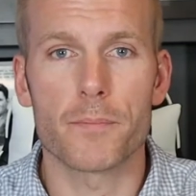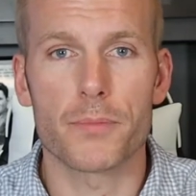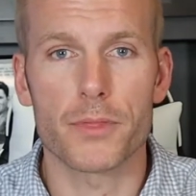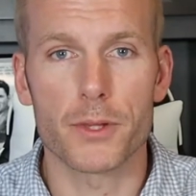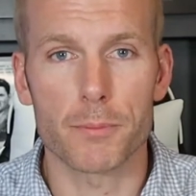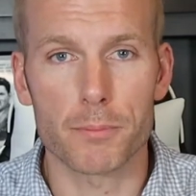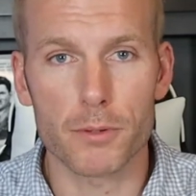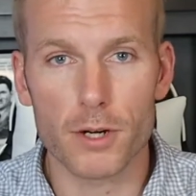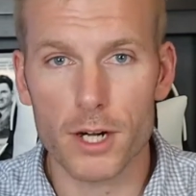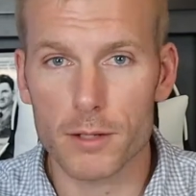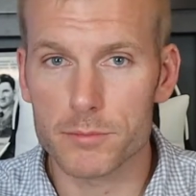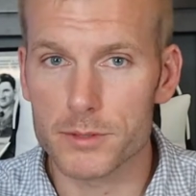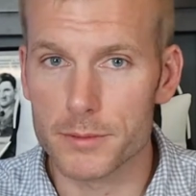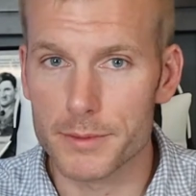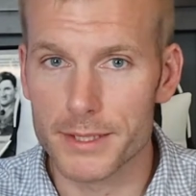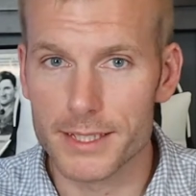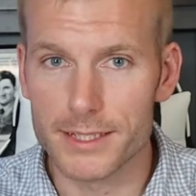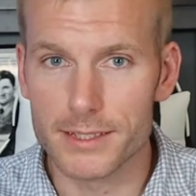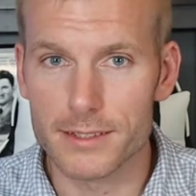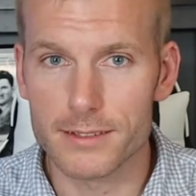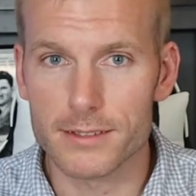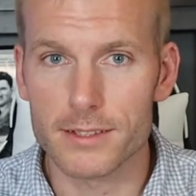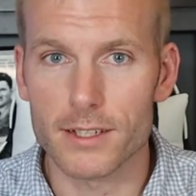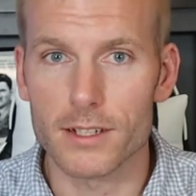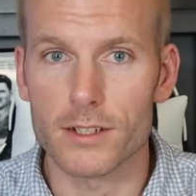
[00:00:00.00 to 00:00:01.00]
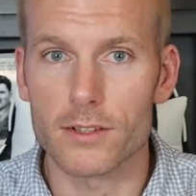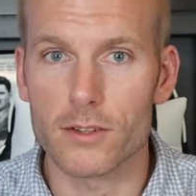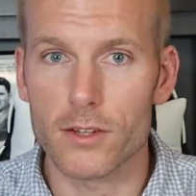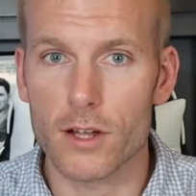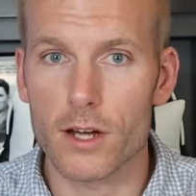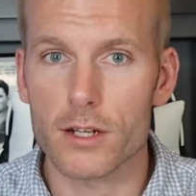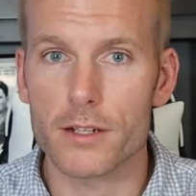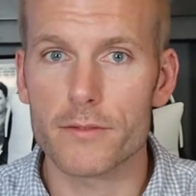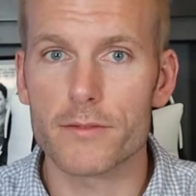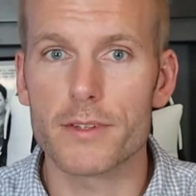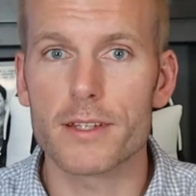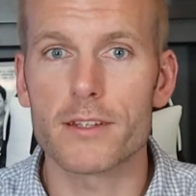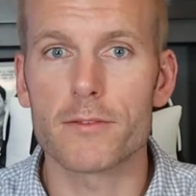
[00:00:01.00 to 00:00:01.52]
The problem is a
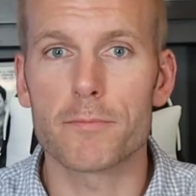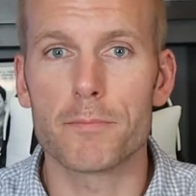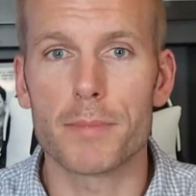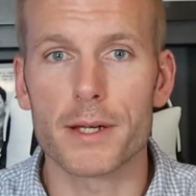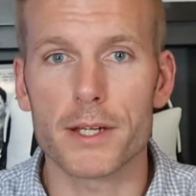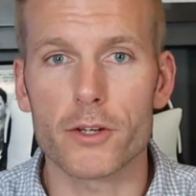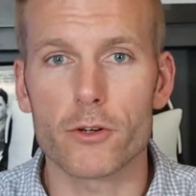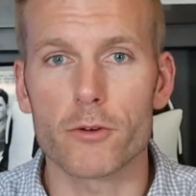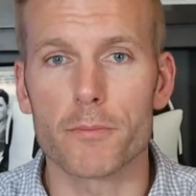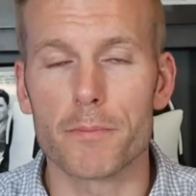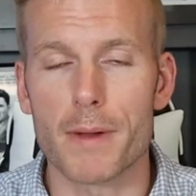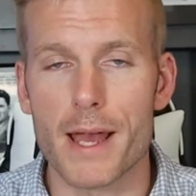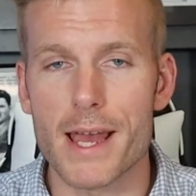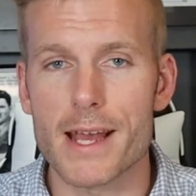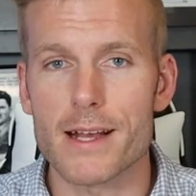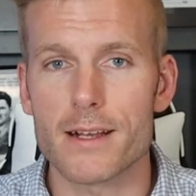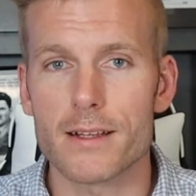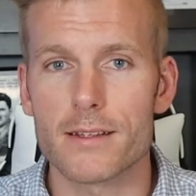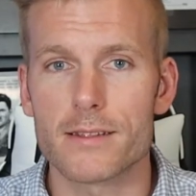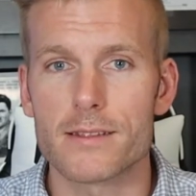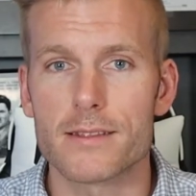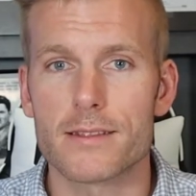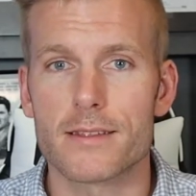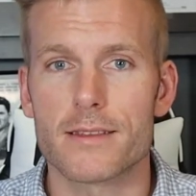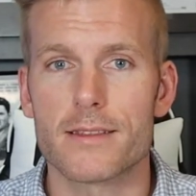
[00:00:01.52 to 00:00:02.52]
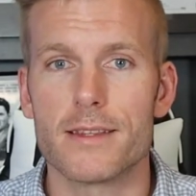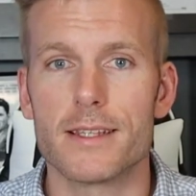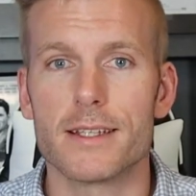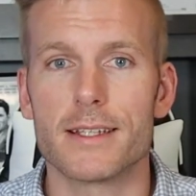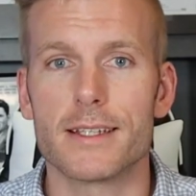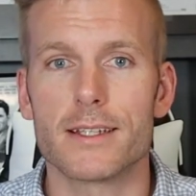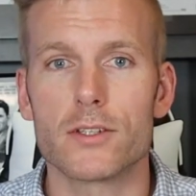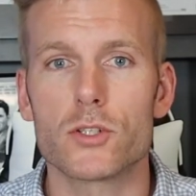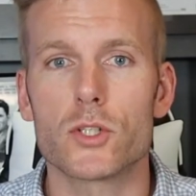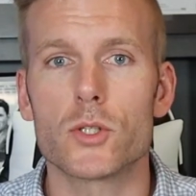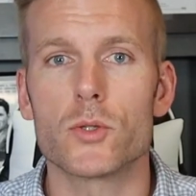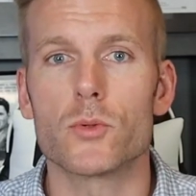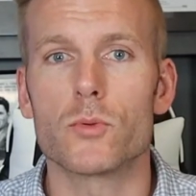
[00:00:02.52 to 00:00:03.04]
lot of these bigger banks that
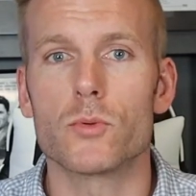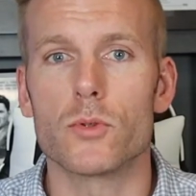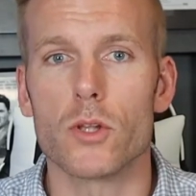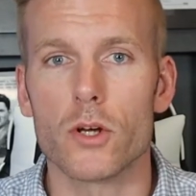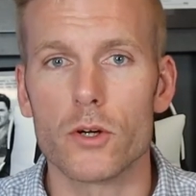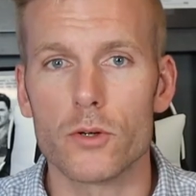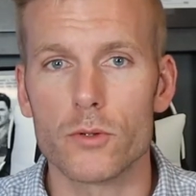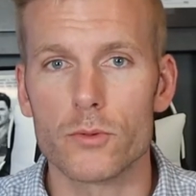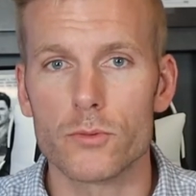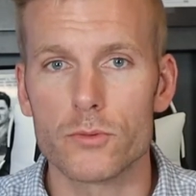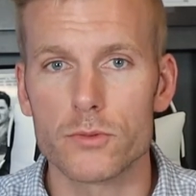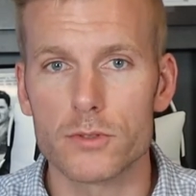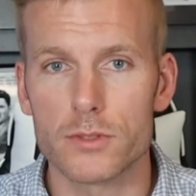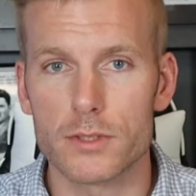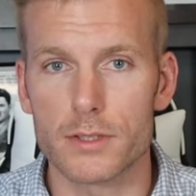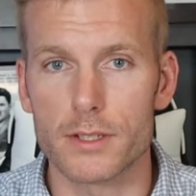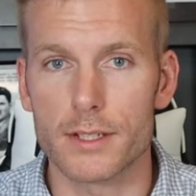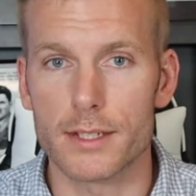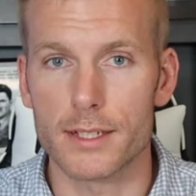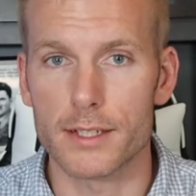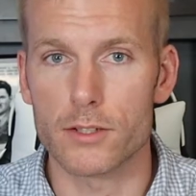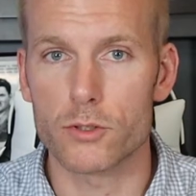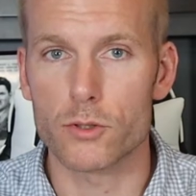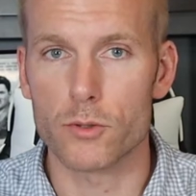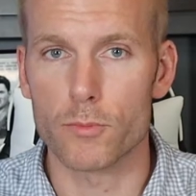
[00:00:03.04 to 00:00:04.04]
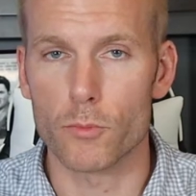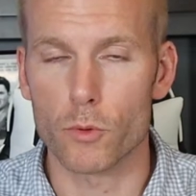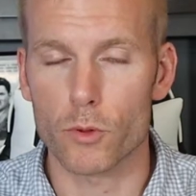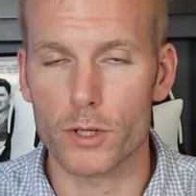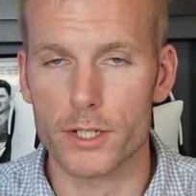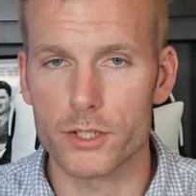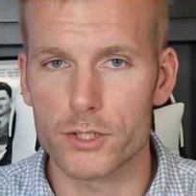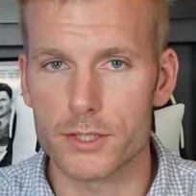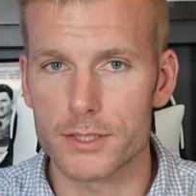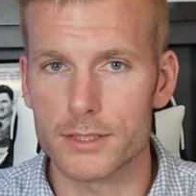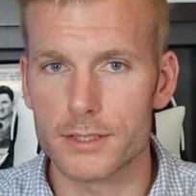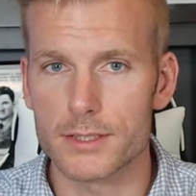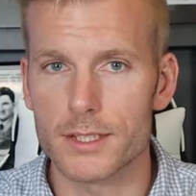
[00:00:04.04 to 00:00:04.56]
issue loans and issue
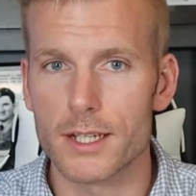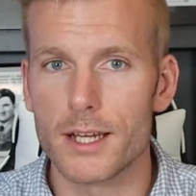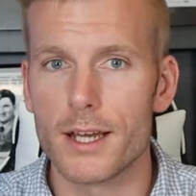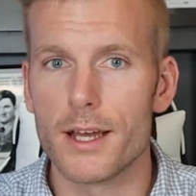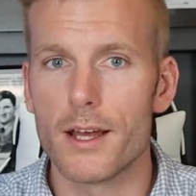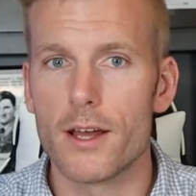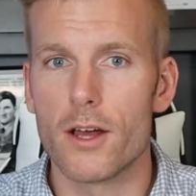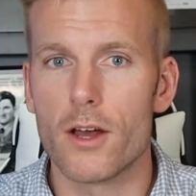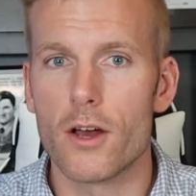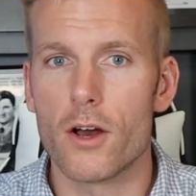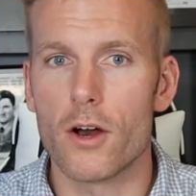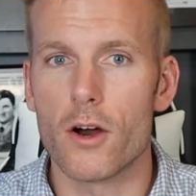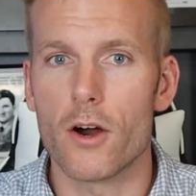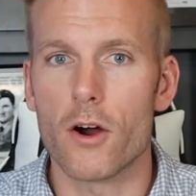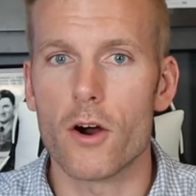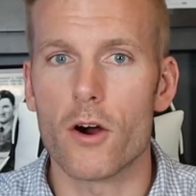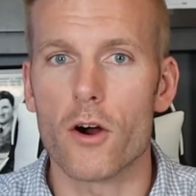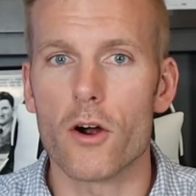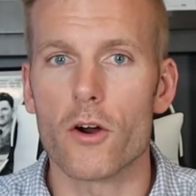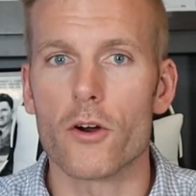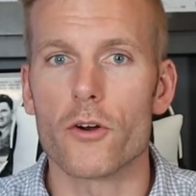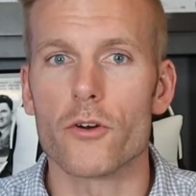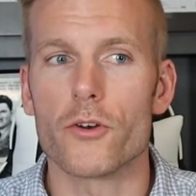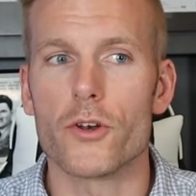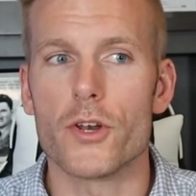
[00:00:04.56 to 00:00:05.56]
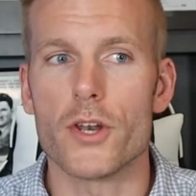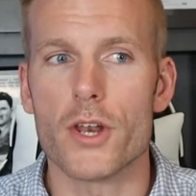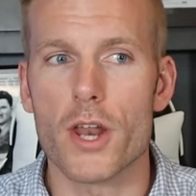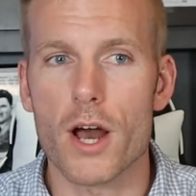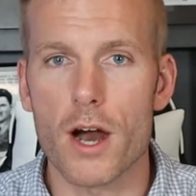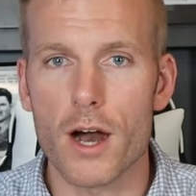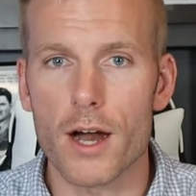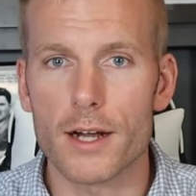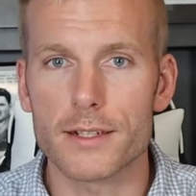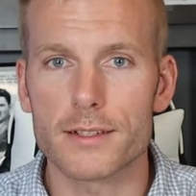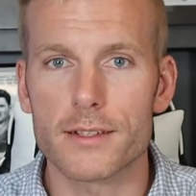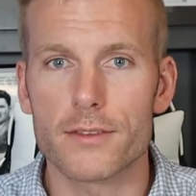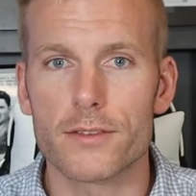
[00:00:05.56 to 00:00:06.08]
mortgages are
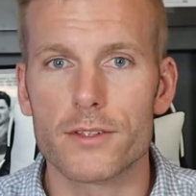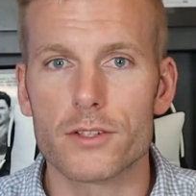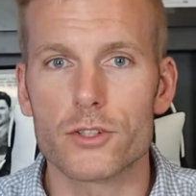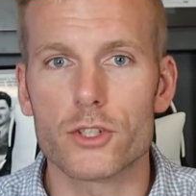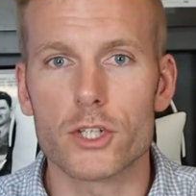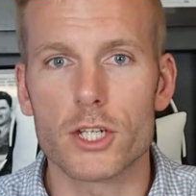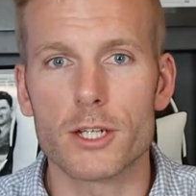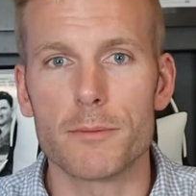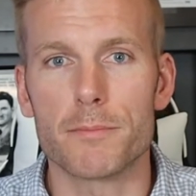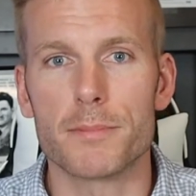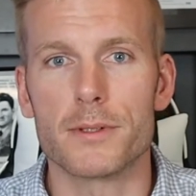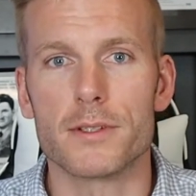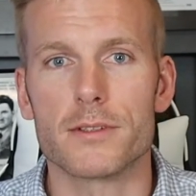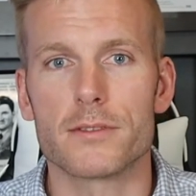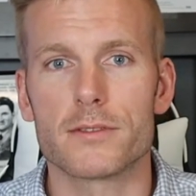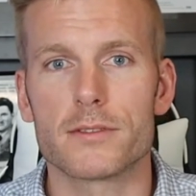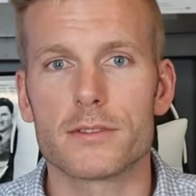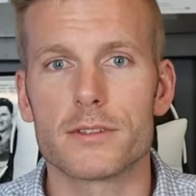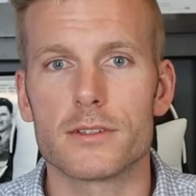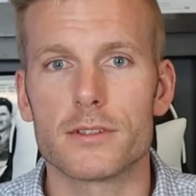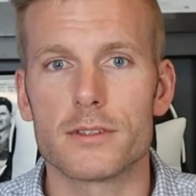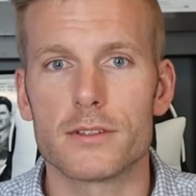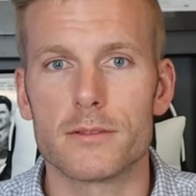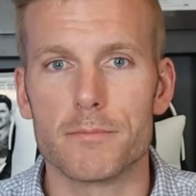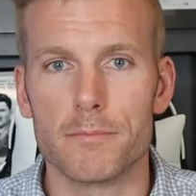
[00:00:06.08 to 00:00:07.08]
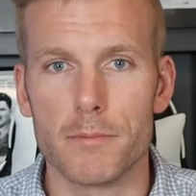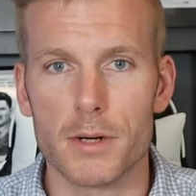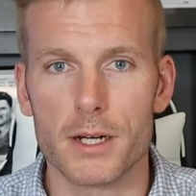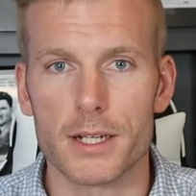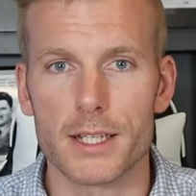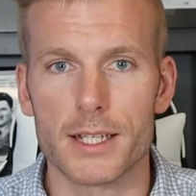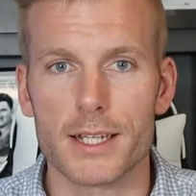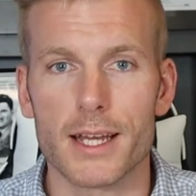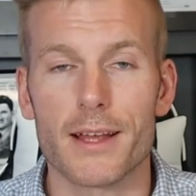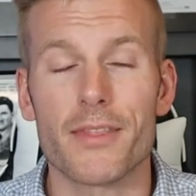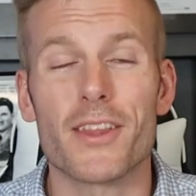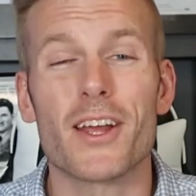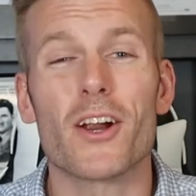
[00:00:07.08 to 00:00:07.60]
not the cheapest
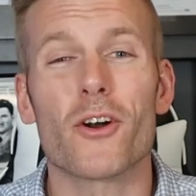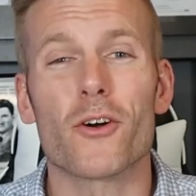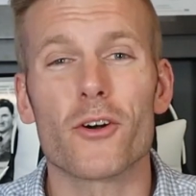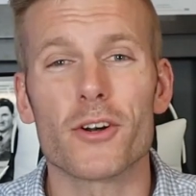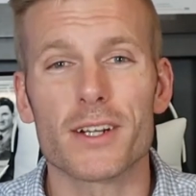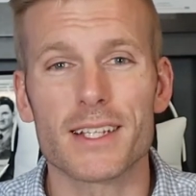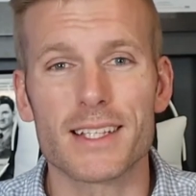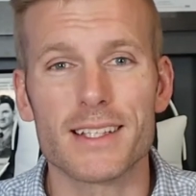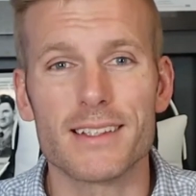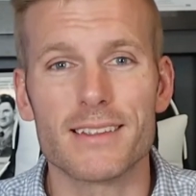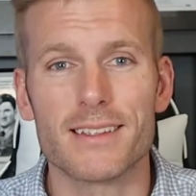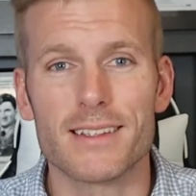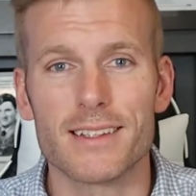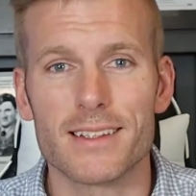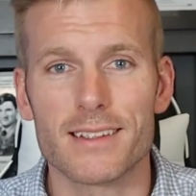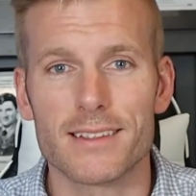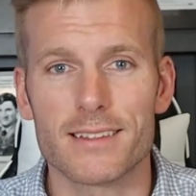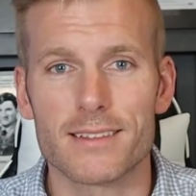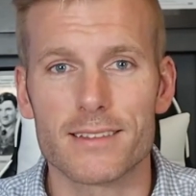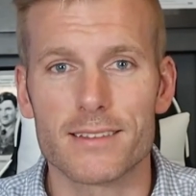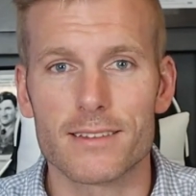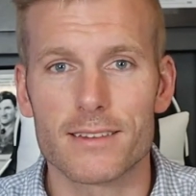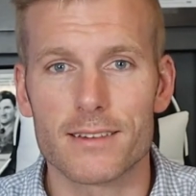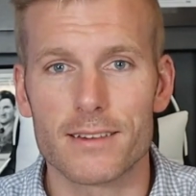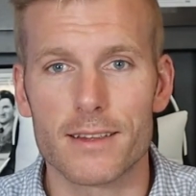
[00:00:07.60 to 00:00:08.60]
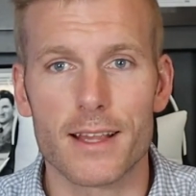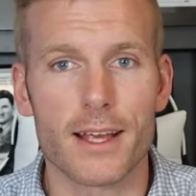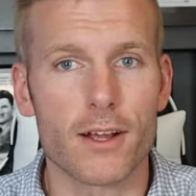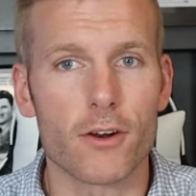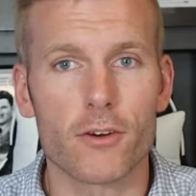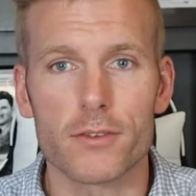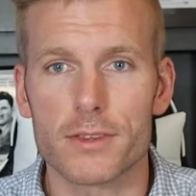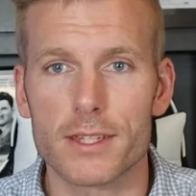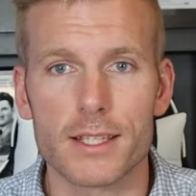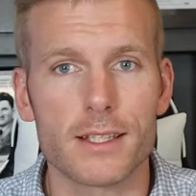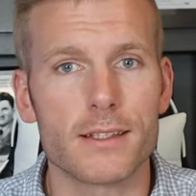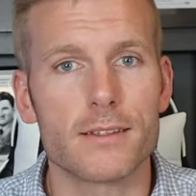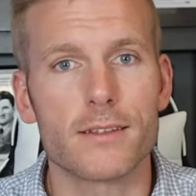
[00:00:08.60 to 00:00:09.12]
money, and they aren't the
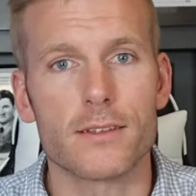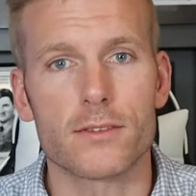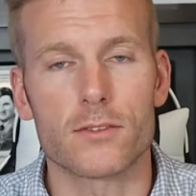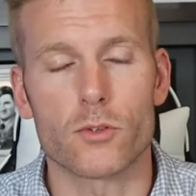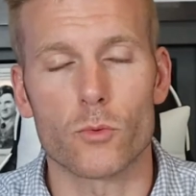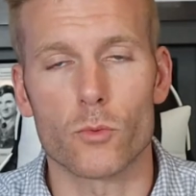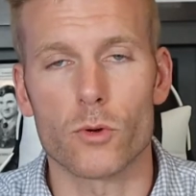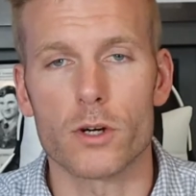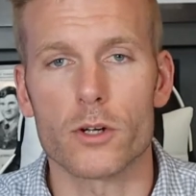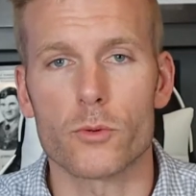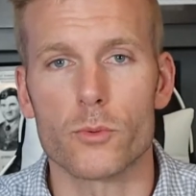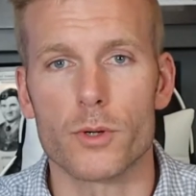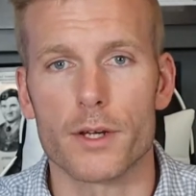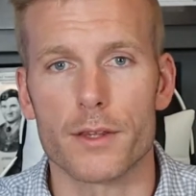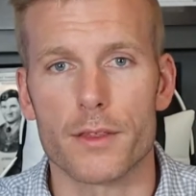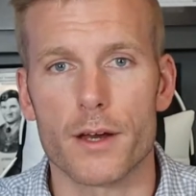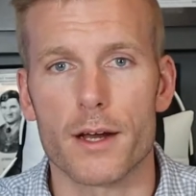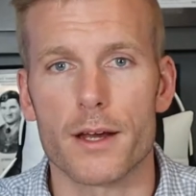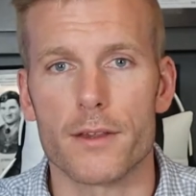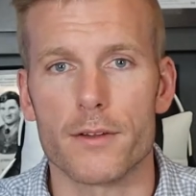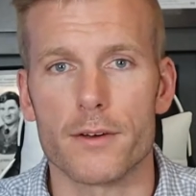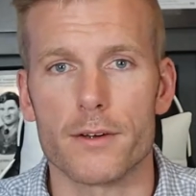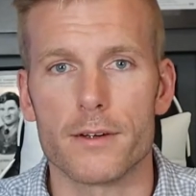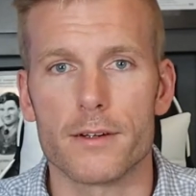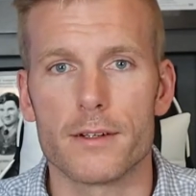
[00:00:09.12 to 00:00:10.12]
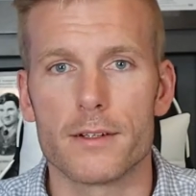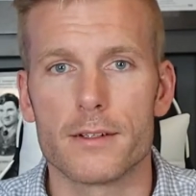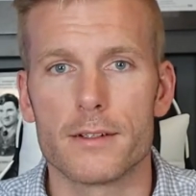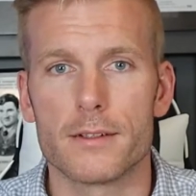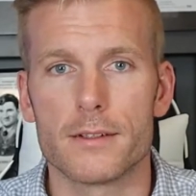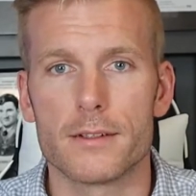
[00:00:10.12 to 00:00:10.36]
easiest to work with either.